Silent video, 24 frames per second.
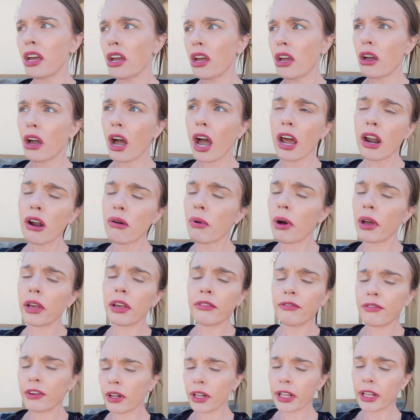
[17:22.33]
I don't want you
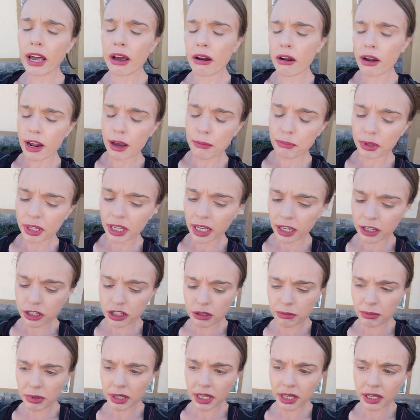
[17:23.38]
filling out an application
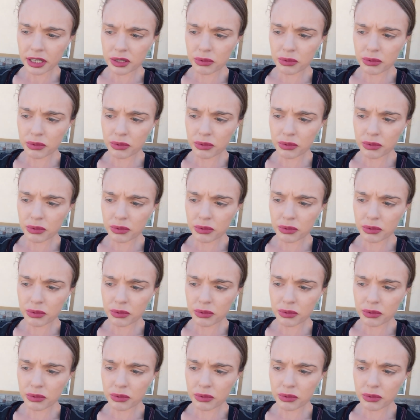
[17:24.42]
because